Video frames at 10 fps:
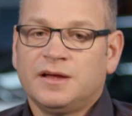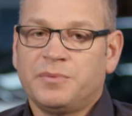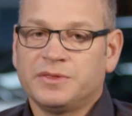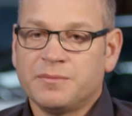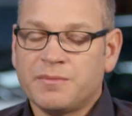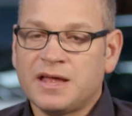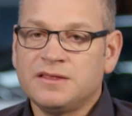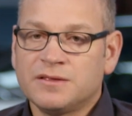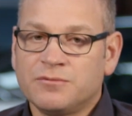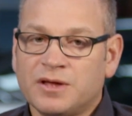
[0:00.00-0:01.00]
But the
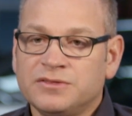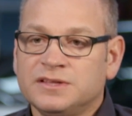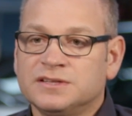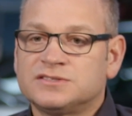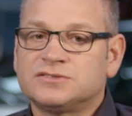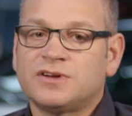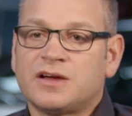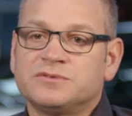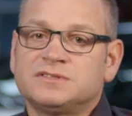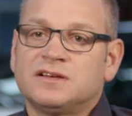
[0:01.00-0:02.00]
one thing that stood out was